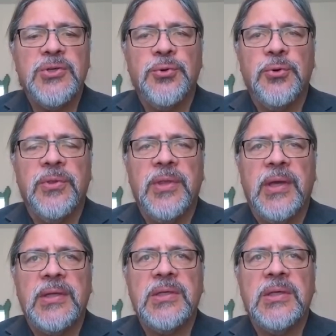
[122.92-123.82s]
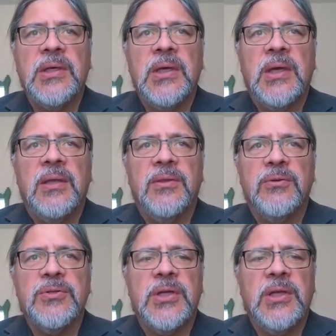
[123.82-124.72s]
sure that
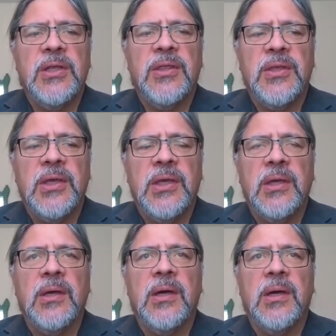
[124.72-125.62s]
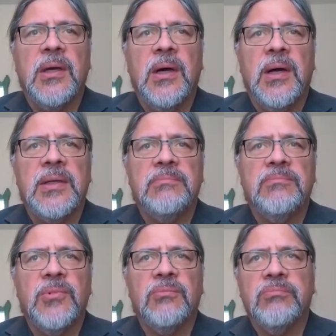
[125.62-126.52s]
there's anything uh,
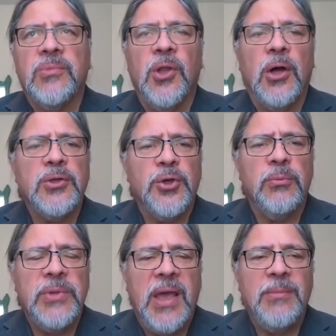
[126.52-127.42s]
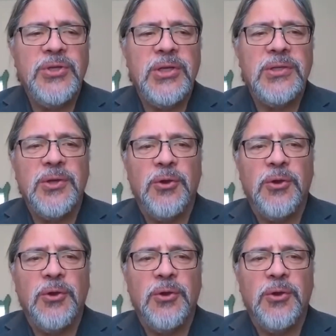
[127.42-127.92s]
long-term damaging to